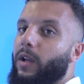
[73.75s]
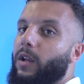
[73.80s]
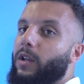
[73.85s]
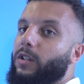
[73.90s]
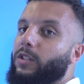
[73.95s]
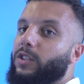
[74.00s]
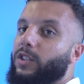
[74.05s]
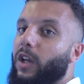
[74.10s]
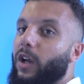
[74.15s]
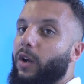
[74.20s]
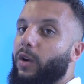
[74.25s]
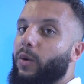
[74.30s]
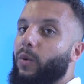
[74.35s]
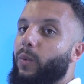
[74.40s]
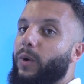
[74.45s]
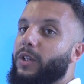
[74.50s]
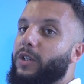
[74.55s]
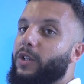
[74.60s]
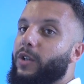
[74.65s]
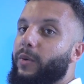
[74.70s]
So
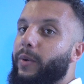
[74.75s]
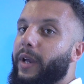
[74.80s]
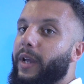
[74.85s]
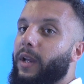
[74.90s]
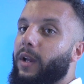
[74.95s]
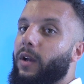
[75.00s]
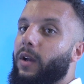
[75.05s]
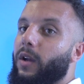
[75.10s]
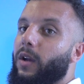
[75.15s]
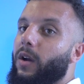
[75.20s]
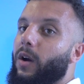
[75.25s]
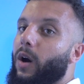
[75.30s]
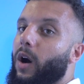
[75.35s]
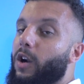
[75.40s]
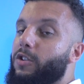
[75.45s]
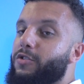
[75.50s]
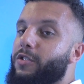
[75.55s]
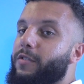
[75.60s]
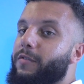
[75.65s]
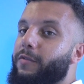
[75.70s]
we're doing
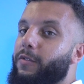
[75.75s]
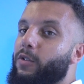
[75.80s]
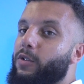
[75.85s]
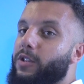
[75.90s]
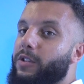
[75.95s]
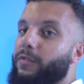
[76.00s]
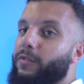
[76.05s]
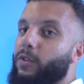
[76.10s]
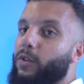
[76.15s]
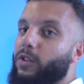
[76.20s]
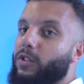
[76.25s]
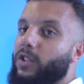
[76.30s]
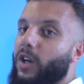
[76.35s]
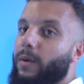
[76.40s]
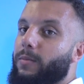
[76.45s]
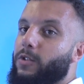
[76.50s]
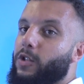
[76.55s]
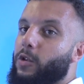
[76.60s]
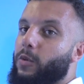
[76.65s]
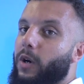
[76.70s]
144
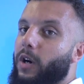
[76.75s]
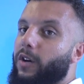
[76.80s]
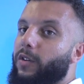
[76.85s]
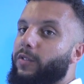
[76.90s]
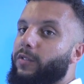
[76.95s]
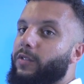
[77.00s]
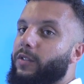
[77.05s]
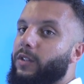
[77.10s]
times 12.